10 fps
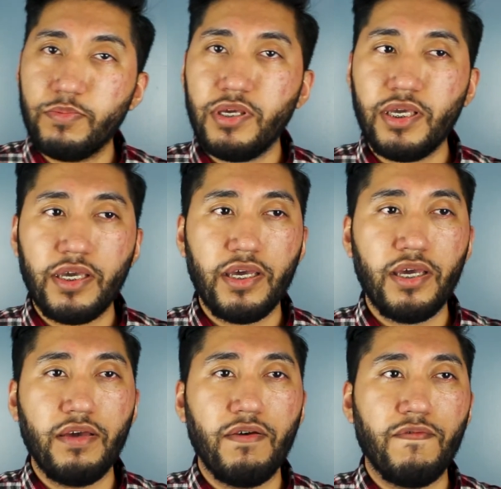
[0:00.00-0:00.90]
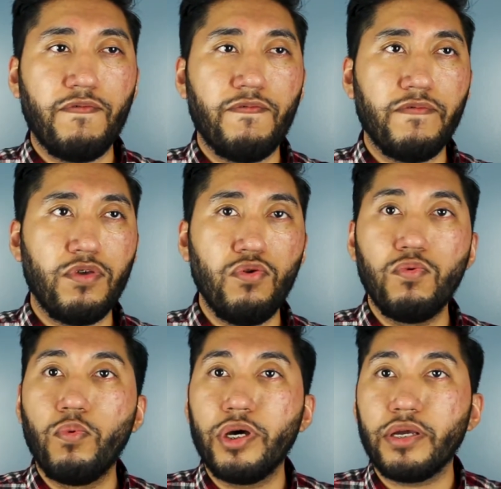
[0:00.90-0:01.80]
to me if
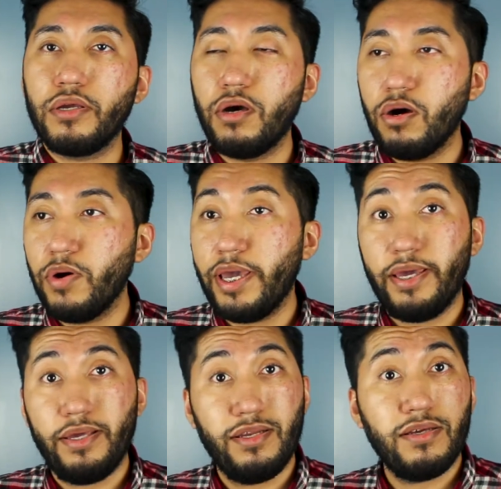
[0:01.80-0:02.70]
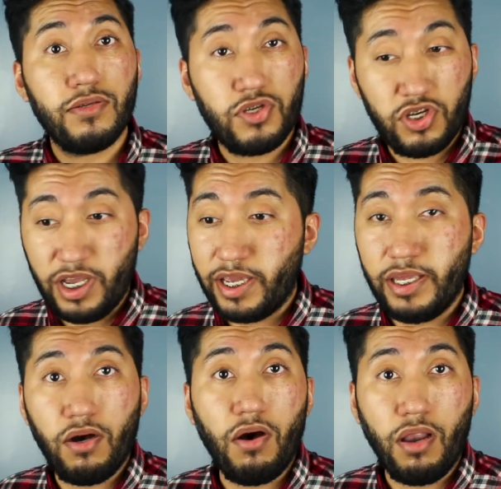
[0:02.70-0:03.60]
you would go and check
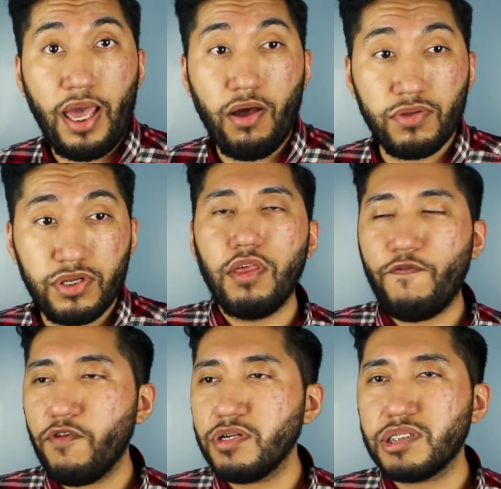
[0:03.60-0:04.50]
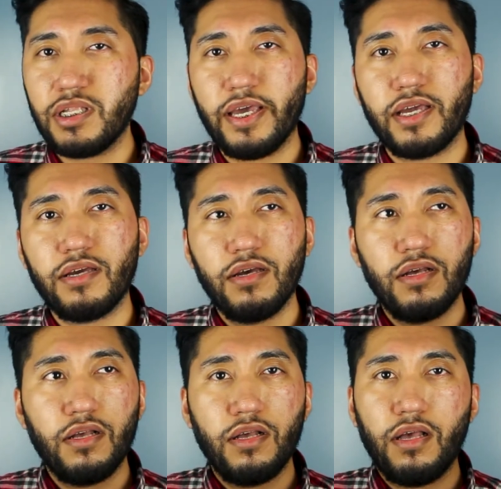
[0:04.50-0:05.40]
it all out. The first like
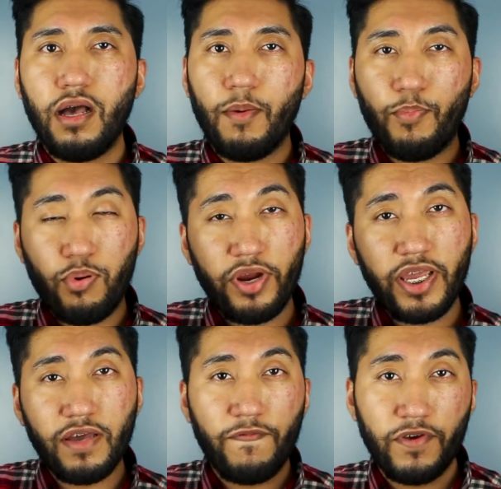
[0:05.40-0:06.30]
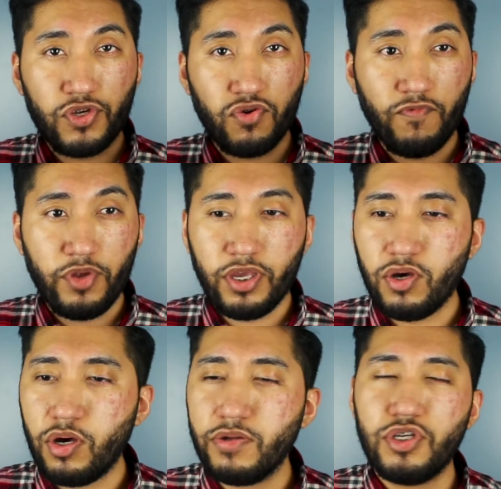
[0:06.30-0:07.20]
pre-official
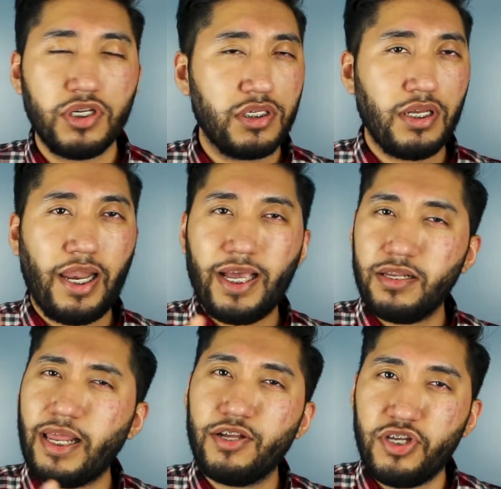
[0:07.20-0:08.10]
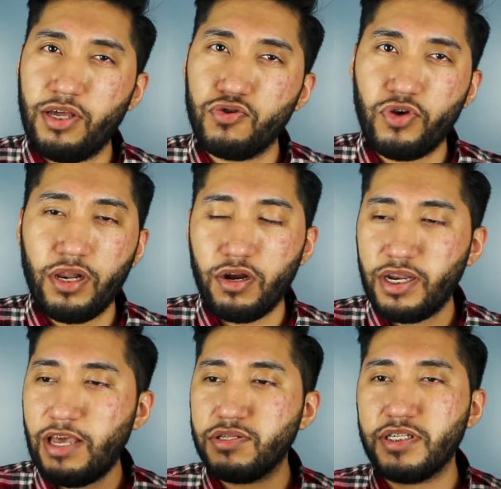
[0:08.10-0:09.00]
video of just like a channel trailer
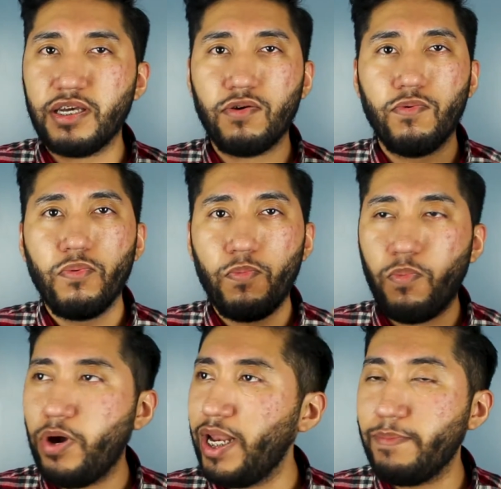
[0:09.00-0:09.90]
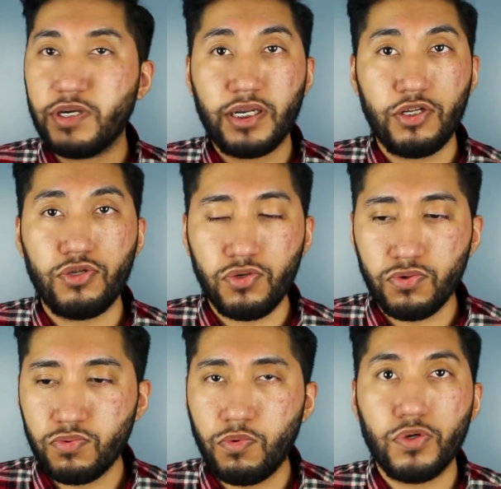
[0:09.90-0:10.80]
announcing what I'm gonna
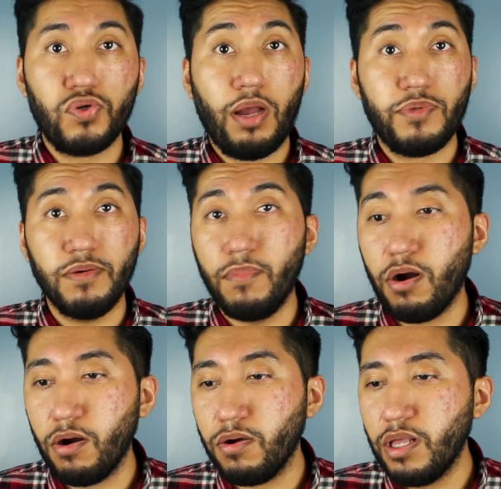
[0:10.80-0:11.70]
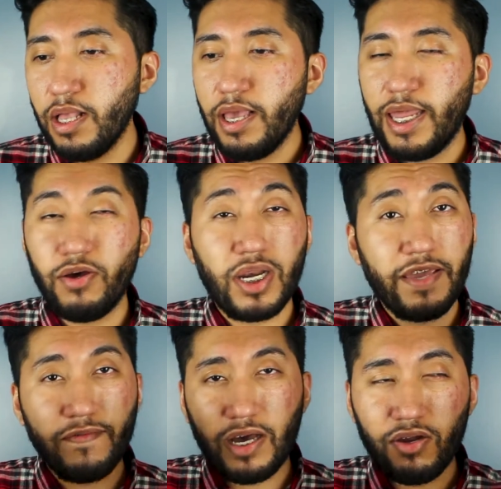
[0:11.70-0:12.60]
do will drop tomorrow, and I'll
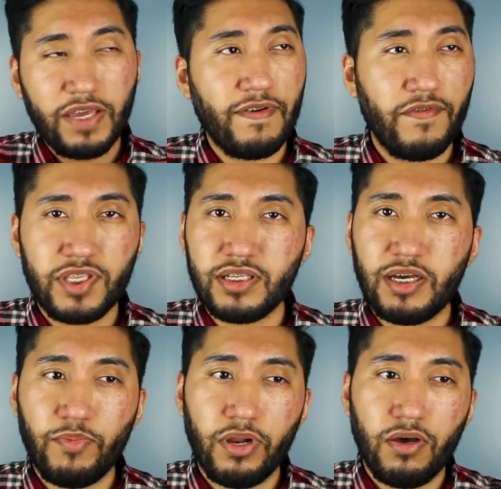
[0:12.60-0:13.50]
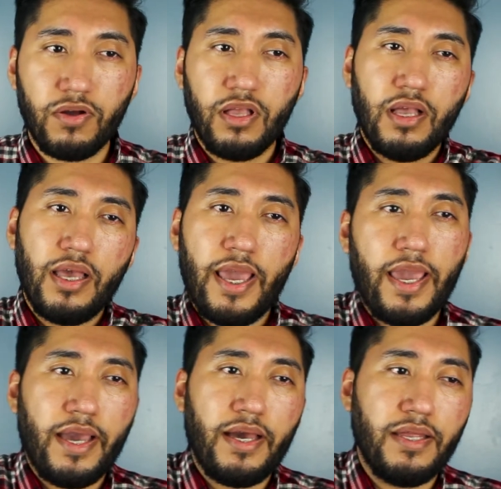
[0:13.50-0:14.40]
leave everything down below.
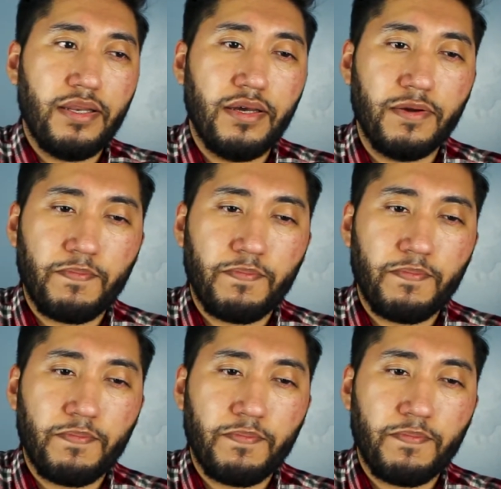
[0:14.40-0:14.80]
And